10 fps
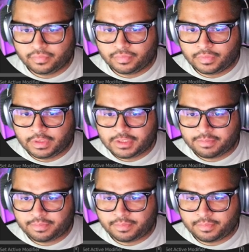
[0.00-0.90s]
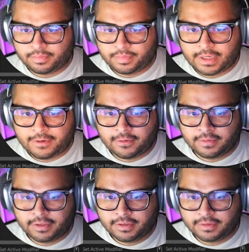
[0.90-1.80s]
Let's pan
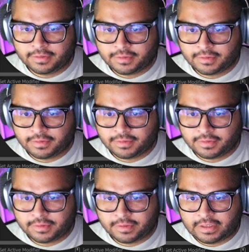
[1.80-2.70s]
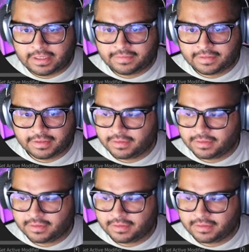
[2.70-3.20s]
over to the left.